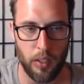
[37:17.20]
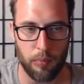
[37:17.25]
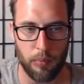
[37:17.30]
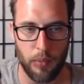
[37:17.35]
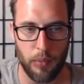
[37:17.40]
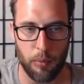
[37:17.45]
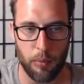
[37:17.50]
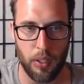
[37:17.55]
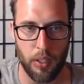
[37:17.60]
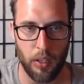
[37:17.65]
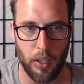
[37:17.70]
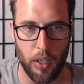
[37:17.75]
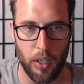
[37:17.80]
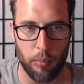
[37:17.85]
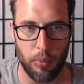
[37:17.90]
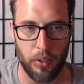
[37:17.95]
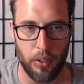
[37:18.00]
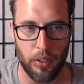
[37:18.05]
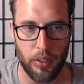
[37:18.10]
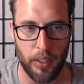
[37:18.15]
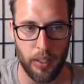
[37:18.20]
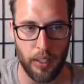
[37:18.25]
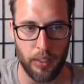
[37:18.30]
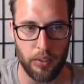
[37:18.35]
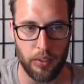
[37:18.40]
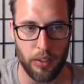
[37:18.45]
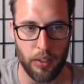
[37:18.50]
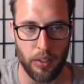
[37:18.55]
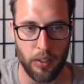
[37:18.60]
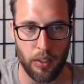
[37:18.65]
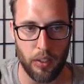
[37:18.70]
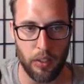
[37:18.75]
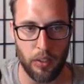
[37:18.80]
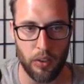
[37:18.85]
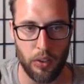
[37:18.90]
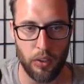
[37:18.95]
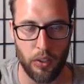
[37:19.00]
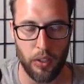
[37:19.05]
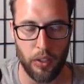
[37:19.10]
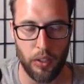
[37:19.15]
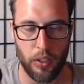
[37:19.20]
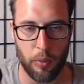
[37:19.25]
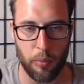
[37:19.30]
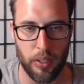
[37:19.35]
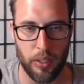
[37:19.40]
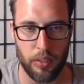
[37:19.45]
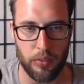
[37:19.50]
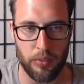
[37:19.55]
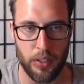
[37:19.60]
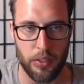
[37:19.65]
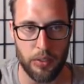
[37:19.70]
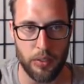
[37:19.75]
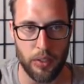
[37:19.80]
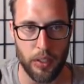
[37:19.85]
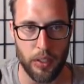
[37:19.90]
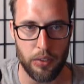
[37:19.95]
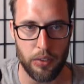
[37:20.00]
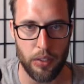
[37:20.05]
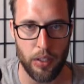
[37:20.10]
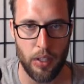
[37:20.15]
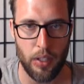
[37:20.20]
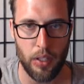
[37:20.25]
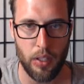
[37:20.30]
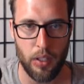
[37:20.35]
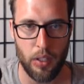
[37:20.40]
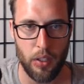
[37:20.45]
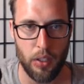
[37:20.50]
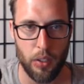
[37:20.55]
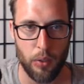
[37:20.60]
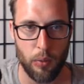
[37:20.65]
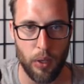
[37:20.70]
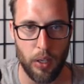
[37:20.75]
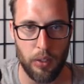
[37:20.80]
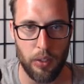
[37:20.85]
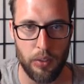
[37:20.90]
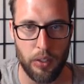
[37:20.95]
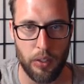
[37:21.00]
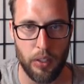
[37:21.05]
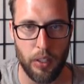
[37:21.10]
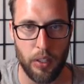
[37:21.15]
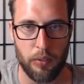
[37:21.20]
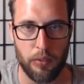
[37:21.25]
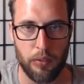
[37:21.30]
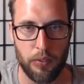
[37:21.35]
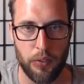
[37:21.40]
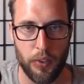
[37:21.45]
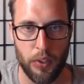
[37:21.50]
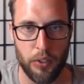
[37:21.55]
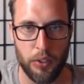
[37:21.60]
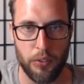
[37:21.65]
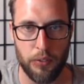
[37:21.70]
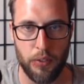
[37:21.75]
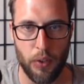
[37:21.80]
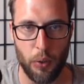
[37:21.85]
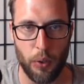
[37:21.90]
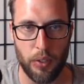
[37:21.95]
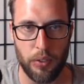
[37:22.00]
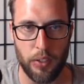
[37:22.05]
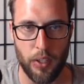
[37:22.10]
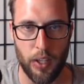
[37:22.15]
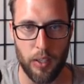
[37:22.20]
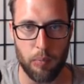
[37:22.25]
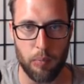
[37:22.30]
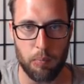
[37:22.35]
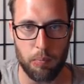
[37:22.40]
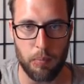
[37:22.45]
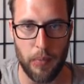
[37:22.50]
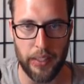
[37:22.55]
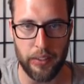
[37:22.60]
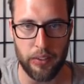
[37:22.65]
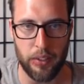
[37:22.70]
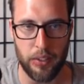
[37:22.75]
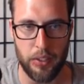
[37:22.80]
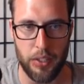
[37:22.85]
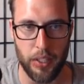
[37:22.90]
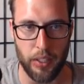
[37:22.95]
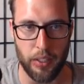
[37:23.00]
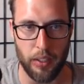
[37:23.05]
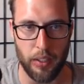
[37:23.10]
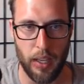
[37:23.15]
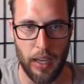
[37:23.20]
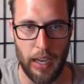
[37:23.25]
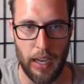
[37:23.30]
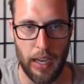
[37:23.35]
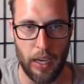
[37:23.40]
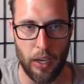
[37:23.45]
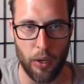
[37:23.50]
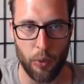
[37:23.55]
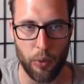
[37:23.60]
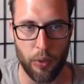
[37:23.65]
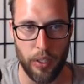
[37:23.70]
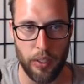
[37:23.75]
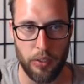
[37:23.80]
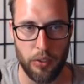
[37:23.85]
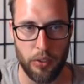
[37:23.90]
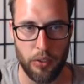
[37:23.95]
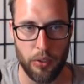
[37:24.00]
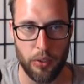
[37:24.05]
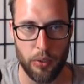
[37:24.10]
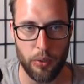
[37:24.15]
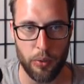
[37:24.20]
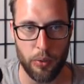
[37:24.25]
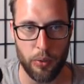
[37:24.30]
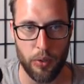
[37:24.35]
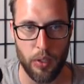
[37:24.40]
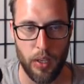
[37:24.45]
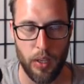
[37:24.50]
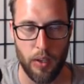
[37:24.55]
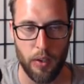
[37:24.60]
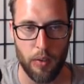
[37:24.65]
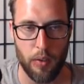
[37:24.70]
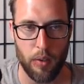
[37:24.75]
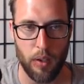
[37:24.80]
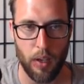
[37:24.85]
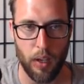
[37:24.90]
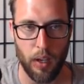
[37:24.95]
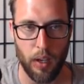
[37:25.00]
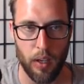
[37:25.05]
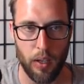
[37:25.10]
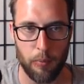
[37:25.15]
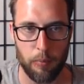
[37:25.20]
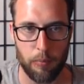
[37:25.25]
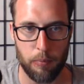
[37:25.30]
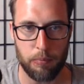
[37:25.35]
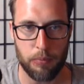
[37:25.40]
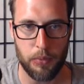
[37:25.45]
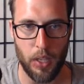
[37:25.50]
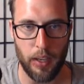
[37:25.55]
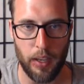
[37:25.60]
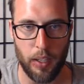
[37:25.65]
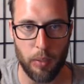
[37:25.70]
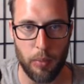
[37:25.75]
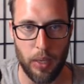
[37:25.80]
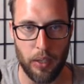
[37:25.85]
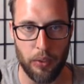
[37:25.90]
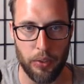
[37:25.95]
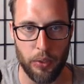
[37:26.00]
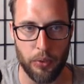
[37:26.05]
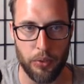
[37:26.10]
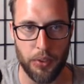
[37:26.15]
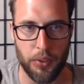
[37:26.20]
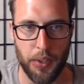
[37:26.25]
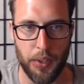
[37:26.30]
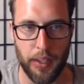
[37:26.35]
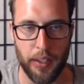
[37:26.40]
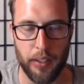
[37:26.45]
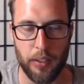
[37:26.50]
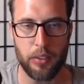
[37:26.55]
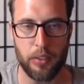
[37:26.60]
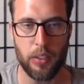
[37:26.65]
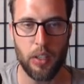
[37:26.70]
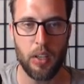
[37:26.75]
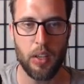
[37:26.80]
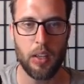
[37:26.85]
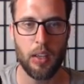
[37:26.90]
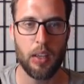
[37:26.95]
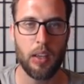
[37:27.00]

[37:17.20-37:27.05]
get maybe a couple of guests and a little bit of interest? Well, you're going to first focus on messaging. How can you talk about those things